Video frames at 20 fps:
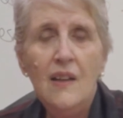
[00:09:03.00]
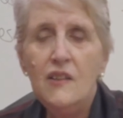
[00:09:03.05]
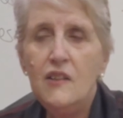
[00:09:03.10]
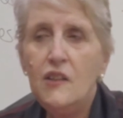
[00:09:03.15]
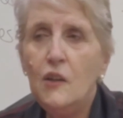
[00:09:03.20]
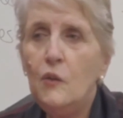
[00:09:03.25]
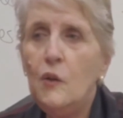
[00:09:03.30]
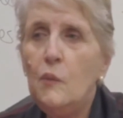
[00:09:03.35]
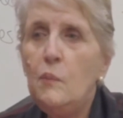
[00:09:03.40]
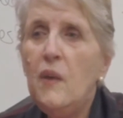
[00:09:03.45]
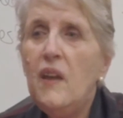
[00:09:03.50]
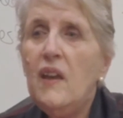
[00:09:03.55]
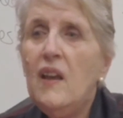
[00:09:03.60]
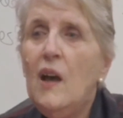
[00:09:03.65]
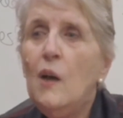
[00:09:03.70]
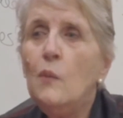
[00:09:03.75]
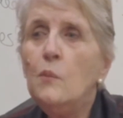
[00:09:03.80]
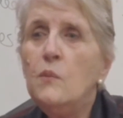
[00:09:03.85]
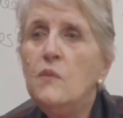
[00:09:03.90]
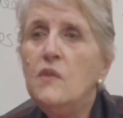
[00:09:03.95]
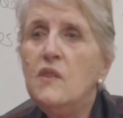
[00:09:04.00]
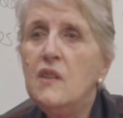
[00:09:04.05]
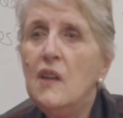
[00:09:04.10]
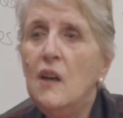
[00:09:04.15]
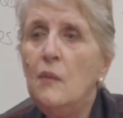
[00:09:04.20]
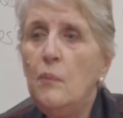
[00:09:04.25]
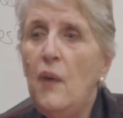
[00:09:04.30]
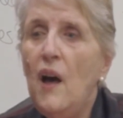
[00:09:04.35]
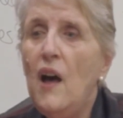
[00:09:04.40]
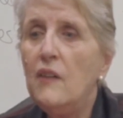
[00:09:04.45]
So it becomes
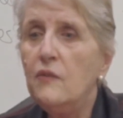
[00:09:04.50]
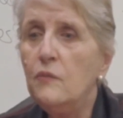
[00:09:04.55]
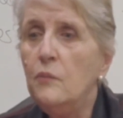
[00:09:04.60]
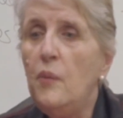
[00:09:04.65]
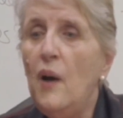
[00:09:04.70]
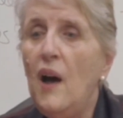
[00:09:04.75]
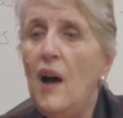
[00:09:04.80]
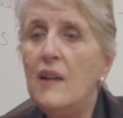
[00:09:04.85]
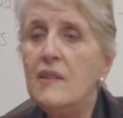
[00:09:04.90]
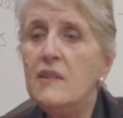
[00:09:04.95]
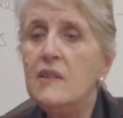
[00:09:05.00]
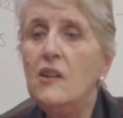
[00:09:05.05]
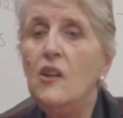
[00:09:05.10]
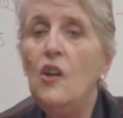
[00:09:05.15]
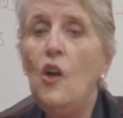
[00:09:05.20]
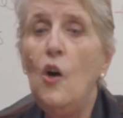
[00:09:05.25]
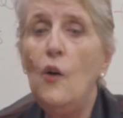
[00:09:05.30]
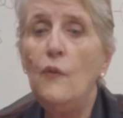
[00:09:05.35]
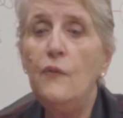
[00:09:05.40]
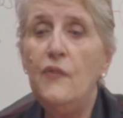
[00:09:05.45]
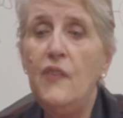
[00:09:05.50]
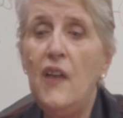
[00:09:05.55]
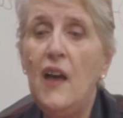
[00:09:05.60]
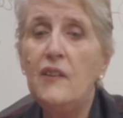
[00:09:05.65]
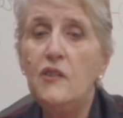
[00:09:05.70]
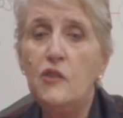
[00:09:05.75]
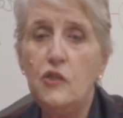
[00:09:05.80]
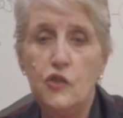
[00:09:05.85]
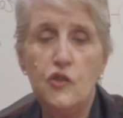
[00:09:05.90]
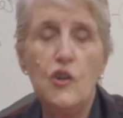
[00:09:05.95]
part and parcel of
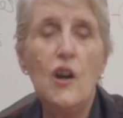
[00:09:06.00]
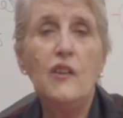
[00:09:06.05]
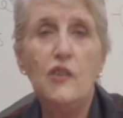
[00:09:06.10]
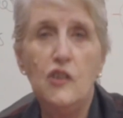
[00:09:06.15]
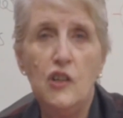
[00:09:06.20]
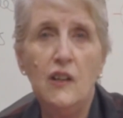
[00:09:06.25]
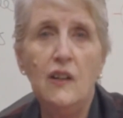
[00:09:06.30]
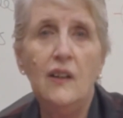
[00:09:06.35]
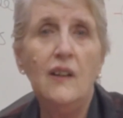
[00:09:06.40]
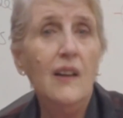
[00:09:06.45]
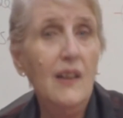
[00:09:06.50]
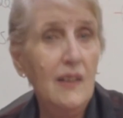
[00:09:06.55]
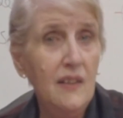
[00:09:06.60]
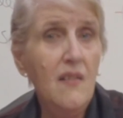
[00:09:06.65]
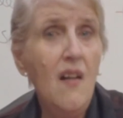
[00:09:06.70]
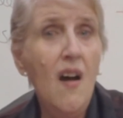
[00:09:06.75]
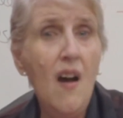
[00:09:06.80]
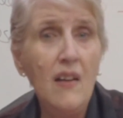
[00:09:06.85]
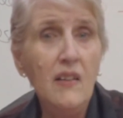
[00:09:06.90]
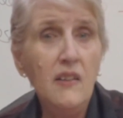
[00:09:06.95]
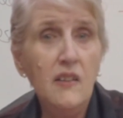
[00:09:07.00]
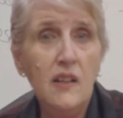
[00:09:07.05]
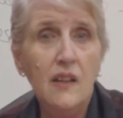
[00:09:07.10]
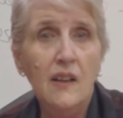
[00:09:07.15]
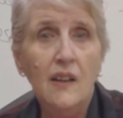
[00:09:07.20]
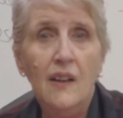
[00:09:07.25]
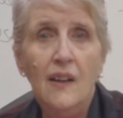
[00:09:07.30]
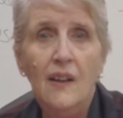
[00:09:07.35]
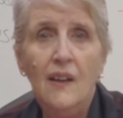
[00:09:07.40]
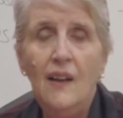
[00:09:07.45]
that structure at night.
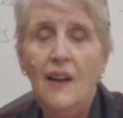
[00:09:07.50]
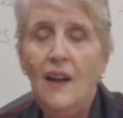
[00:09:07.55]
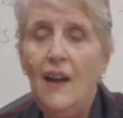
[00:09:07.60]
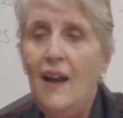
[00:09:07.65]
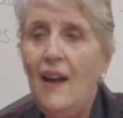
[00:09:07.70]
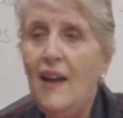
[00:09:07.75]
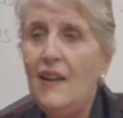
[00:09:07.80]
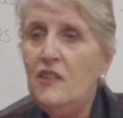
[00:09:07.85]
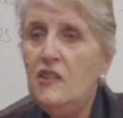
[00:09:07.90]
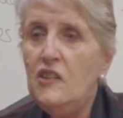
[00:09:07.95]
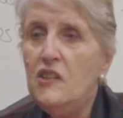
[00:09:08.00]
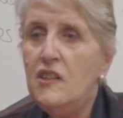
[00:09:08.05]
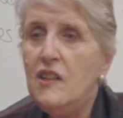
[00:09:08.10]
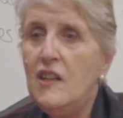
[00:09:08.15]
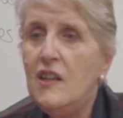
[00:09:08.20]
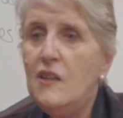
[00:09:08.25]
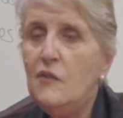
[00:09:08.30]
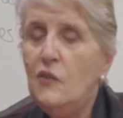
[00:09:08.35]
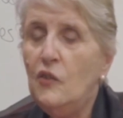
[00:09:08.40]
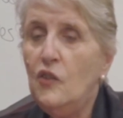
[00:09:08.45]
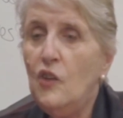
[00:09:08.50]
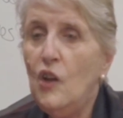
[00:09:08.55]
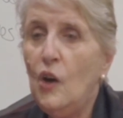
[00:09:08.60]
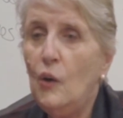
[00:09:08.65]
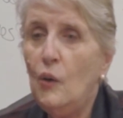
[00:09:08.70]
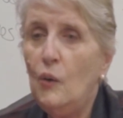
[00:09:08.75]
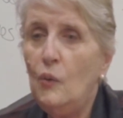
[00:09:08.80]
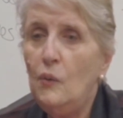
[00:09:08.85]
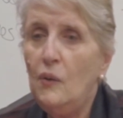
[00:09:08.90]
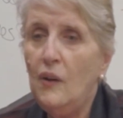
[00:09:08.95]
And even
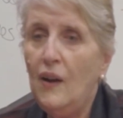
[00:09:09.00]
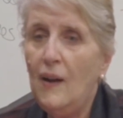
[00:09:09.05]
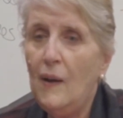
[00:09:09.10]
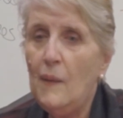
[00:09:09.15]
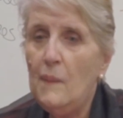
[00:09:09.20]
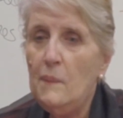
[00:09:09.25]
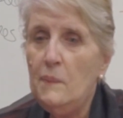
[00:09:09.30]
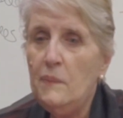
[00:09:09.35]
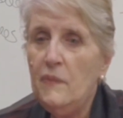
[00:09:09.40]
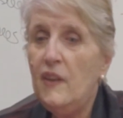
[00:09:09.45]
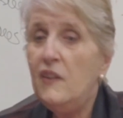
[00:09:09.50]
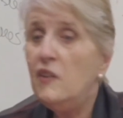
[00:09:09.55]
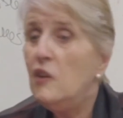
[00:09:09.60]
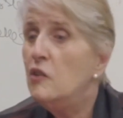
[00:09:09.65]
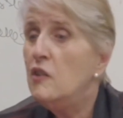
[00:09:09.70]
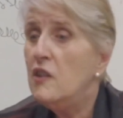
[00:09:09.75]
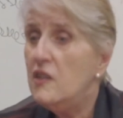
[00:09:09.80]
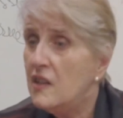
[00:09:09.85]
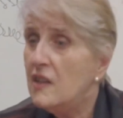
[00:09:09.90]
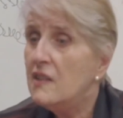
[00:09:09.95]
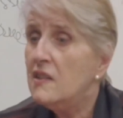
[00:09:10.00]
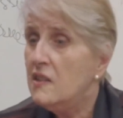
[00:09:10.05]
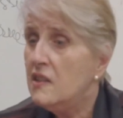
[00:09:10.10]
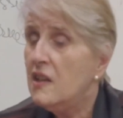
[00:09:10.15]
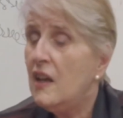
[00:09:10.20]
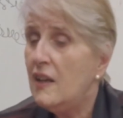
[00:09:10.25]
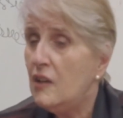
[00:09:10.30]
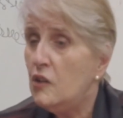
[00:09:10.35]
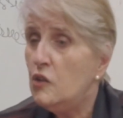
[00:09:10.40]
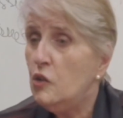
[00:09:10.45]
though it only does
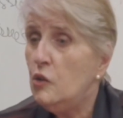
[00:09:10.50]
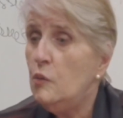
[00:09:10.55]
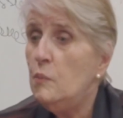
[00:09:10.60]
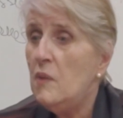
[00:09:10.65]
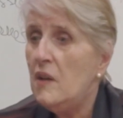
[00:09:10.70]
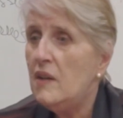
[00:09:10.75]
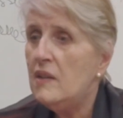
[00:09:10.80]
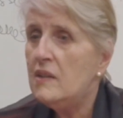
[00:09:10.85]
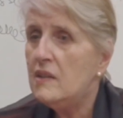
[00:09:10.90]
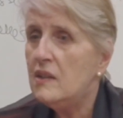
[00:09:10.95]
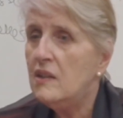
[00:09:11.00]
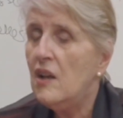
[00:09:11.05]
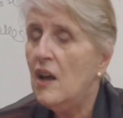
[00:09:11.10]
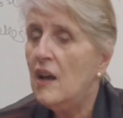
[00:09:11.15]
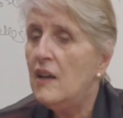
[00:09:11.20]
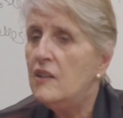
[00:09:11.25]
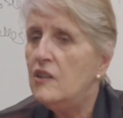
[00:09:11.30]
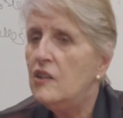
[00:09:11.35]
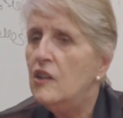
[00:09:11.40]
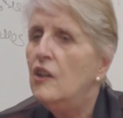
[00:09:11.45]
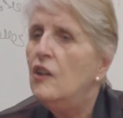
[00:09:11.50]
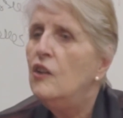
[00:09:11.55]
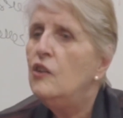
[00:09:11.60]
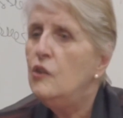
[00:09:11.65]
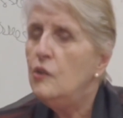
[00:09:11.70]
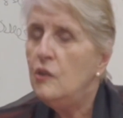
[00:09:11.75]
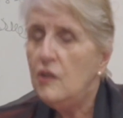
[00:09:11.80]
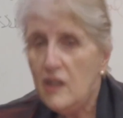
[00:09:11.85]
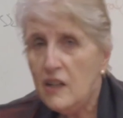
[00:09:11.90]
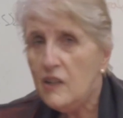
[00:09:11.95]
take 2 minutes a night,
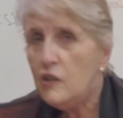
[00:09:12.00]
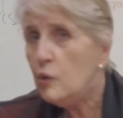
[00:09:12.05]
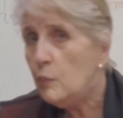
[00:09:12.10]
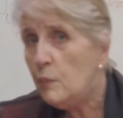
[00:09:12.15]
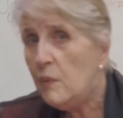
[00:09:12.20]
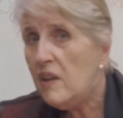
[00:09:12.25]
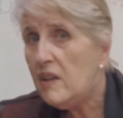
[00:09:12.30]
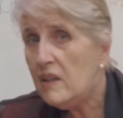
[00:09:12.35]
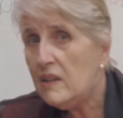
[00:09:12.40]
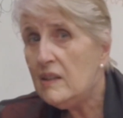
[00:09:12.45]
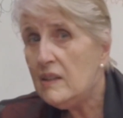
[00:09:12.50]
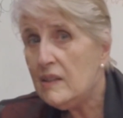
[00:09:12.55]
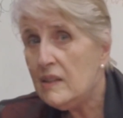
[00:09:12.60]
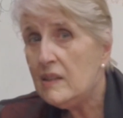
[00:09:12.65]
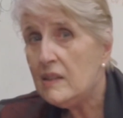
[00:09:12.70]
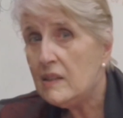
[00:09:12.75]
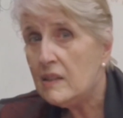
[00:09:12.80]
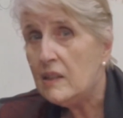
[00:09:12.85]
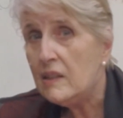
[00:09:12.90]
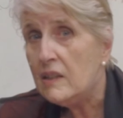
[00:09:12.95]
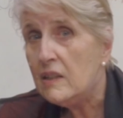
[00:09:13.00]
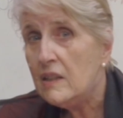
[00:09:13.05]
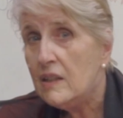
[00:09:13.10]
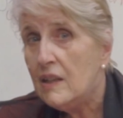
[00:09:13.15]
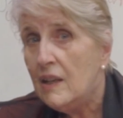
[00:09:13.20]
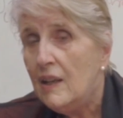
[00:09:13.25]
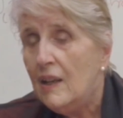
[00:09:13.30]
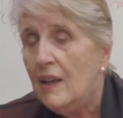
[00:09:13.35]
you need to be consistent.